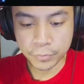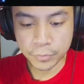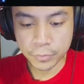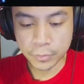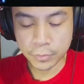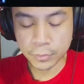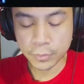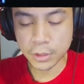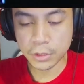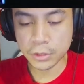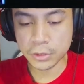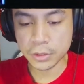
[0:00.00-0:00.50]

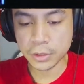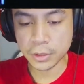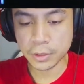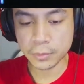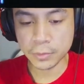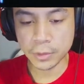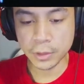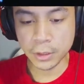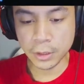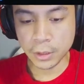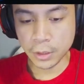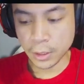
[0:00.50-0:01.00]
Interesting.
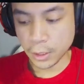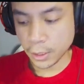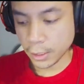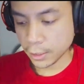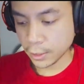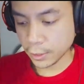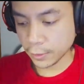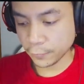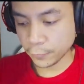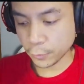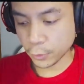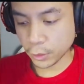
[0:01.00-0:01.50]
And
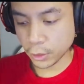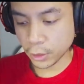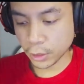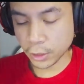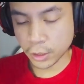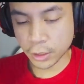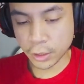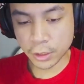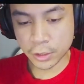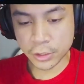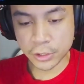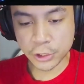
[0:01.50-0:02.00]
then for
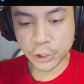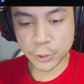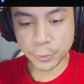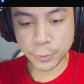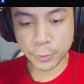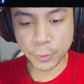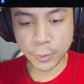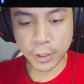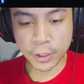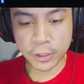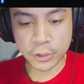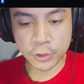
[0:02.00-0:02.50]
our super
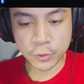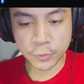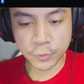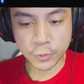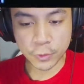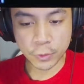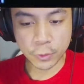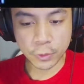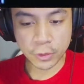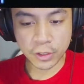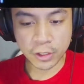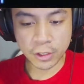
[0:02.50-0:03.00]
rare Sulfur
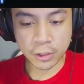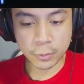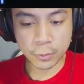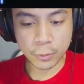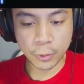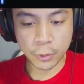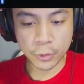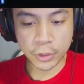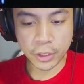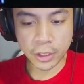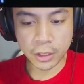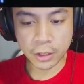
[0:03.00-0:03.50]
Cord
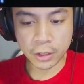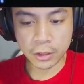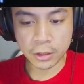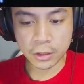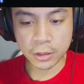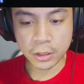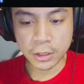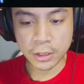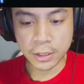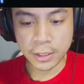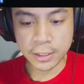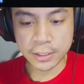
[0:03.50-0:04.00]
Harmonia,
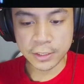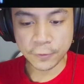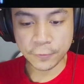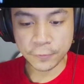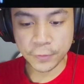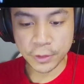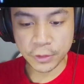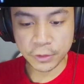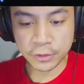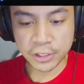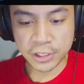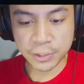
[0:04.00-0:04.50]
it's a
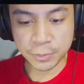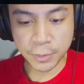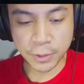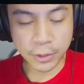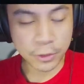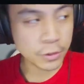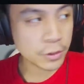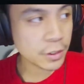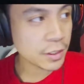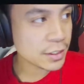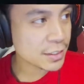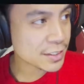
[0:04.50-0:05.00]
field spell.
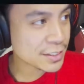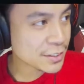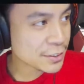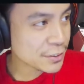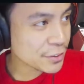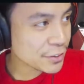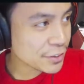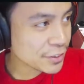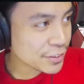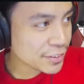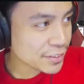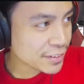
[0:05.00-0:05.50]
Look
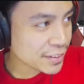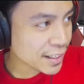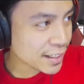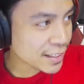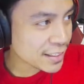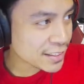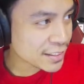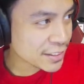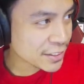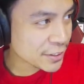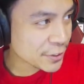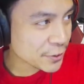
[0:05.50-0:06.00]
at that,
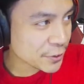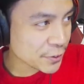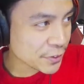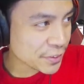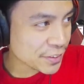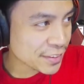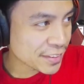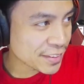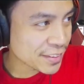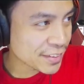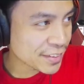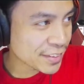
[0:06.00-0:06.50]
it's cute.
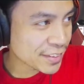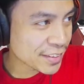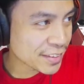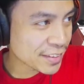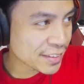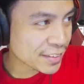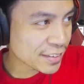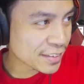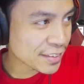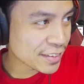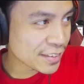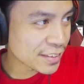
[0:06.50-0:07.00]

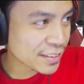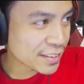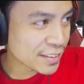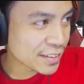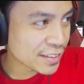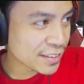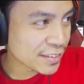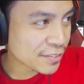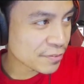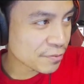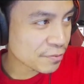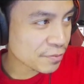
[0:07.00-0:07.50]

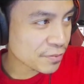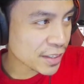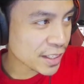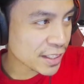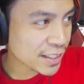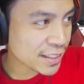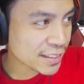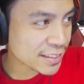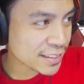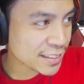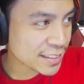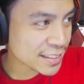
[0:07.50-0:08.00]
I
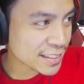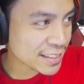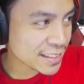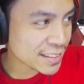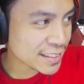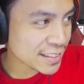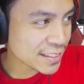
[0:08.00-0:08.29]
like this.